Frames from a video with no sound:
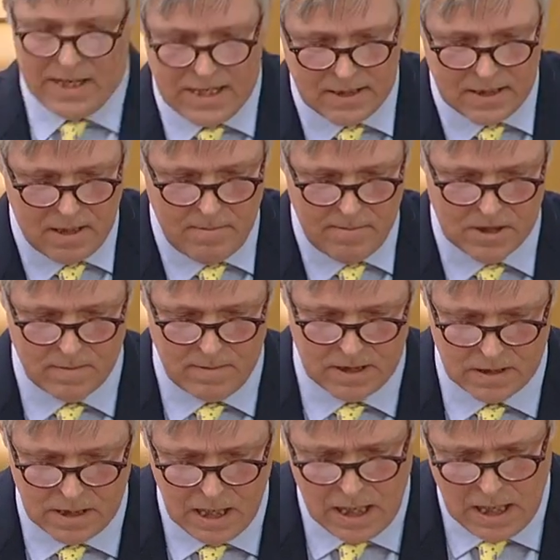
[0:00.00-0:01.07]
had time, Mr.
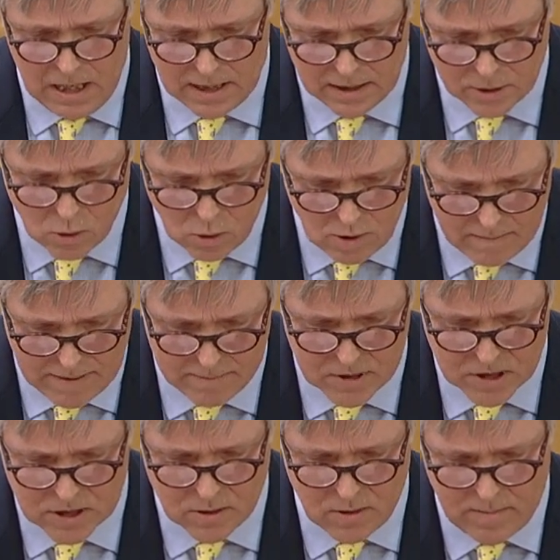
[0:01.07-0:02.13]
Mason. I call on
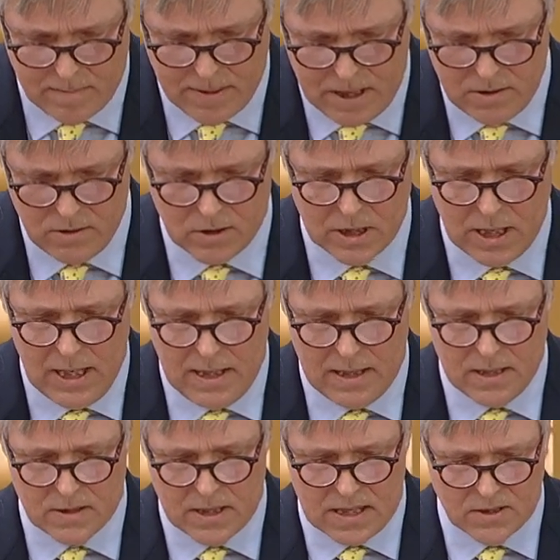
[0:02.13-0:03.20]
members to oppose
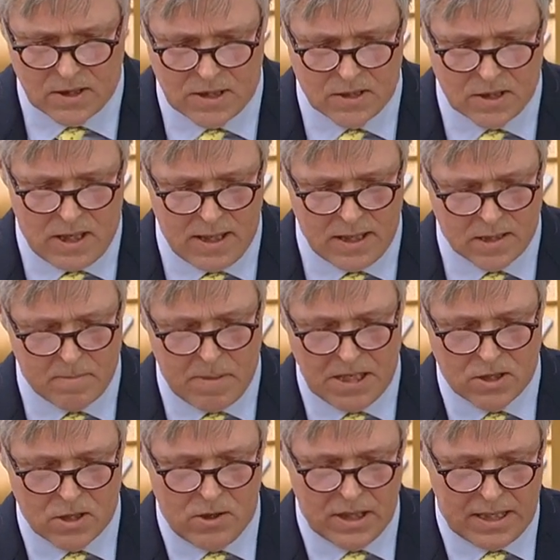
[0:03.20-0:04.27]
this SSI. It's
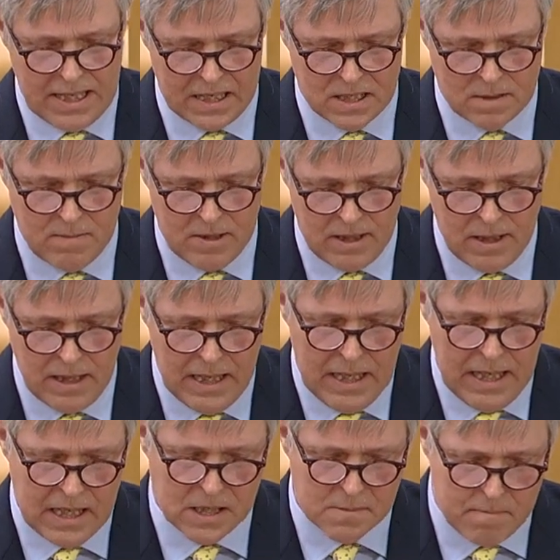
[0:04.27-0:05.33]
based on a guesstimate.
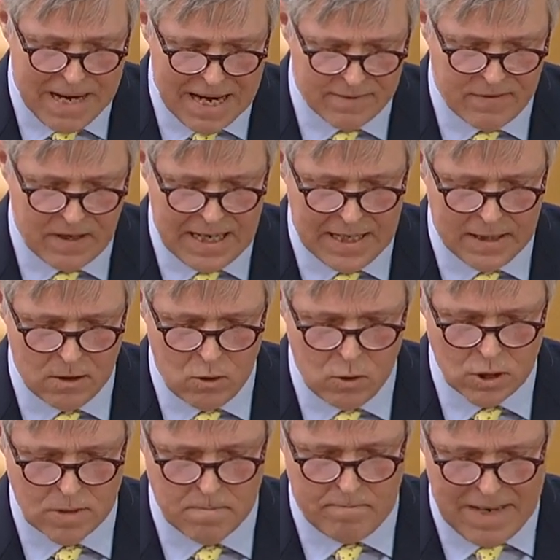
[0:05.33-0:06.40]
It's bad for
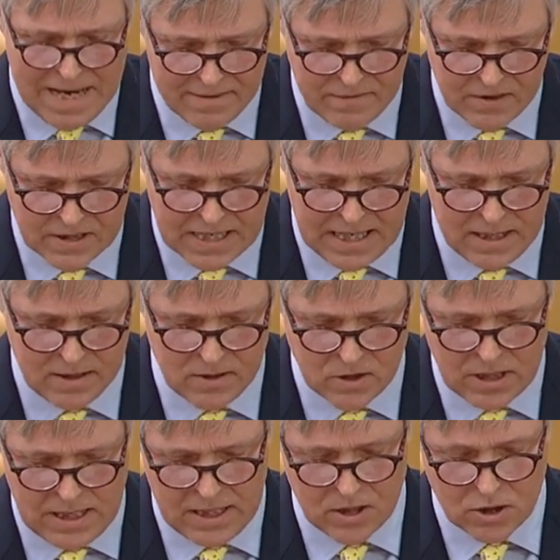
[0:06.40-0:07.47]
landlords, bad for
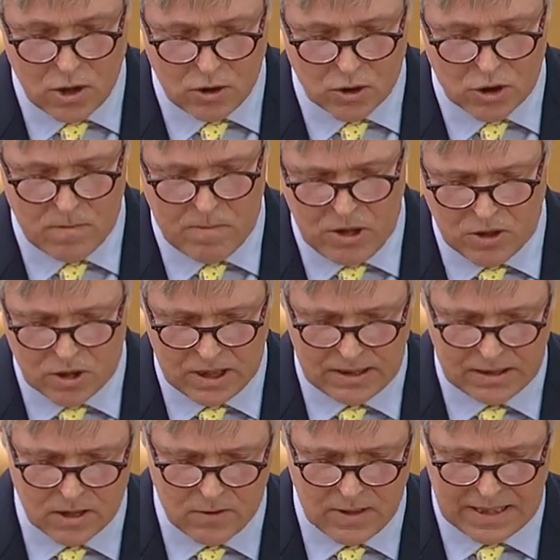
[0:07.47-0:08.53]
tenants, and it's
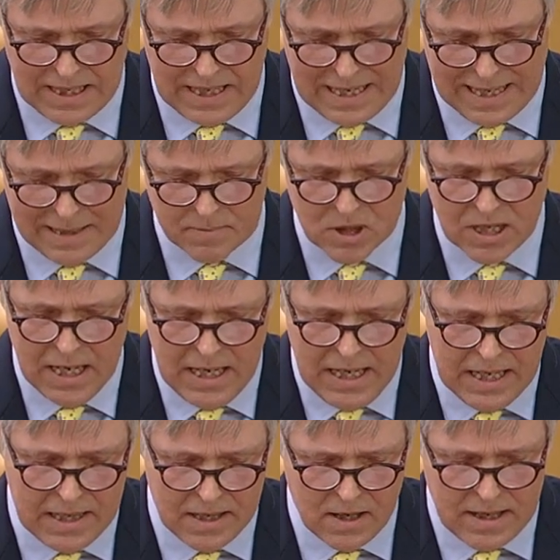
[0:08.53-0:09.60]
contributing to a collapse
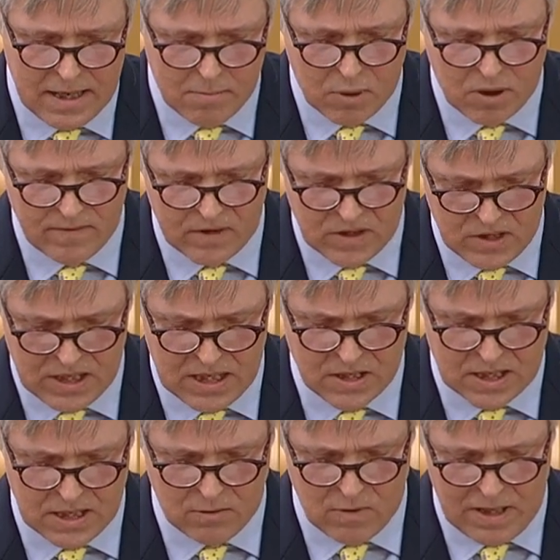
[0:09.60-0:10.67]
in the number of
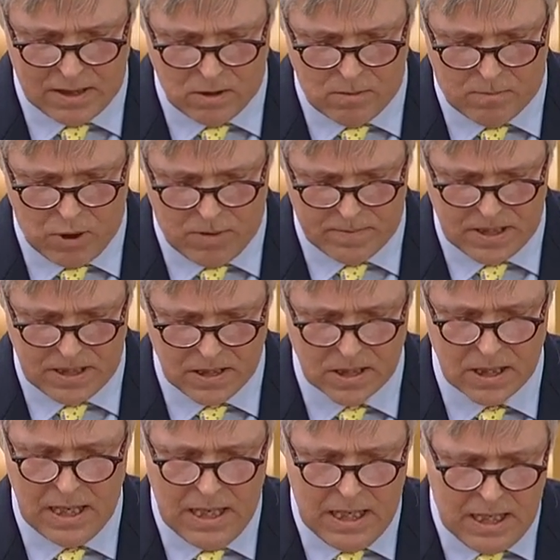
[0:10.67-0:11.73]
existing rental properties
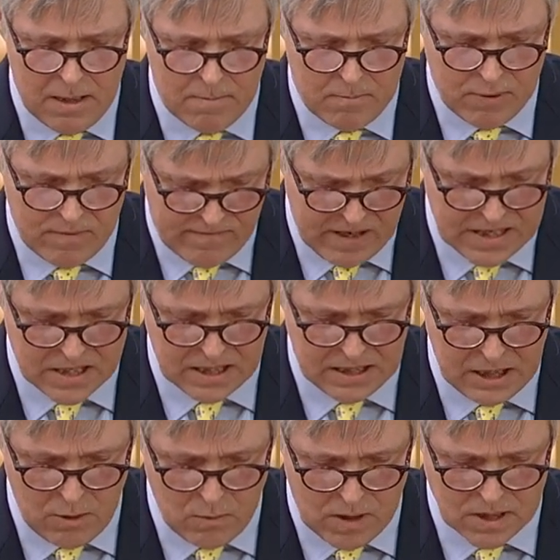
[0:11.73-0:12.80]
and preventing
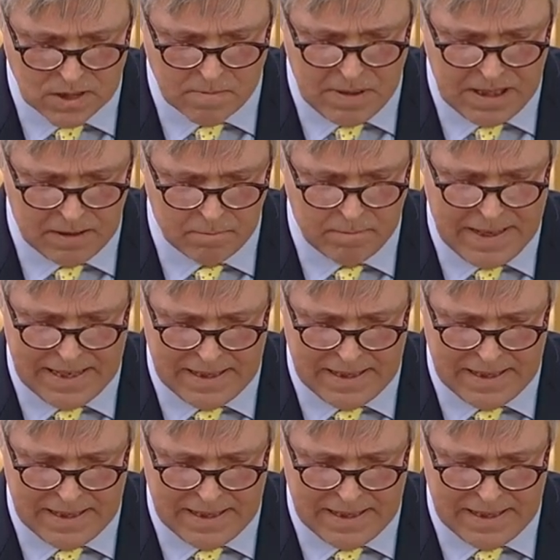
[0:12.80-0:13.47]
new ones being